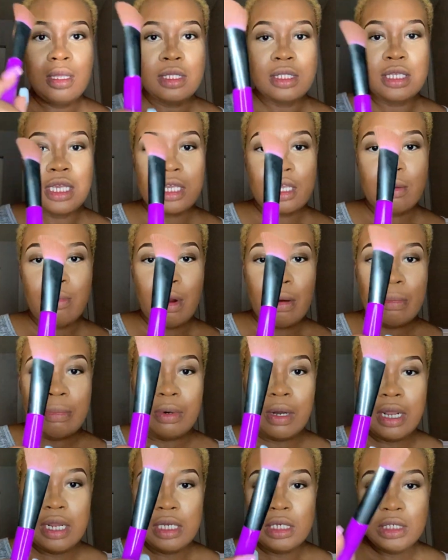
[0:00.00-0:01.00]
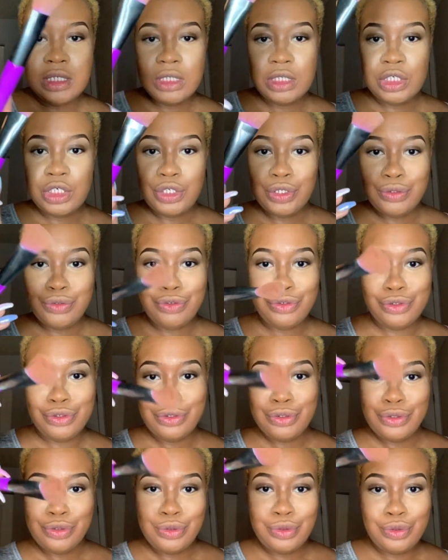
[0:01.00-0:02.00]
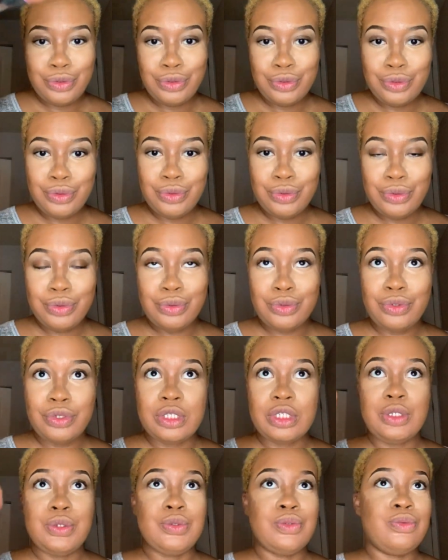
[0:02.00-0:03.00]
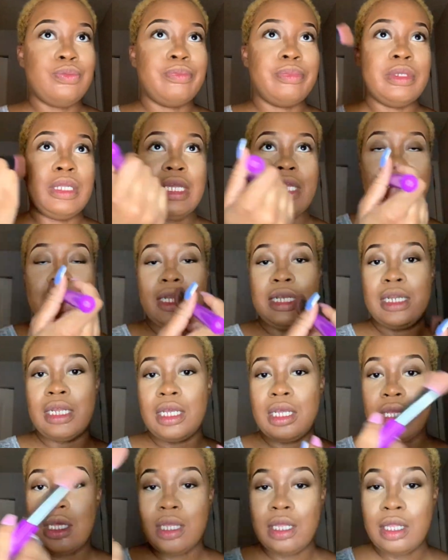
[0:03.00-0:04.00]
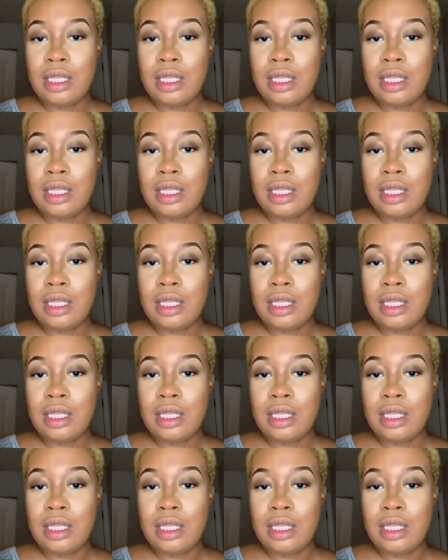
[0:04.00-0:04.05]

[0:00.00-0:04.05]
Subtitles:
Taking my brush to blend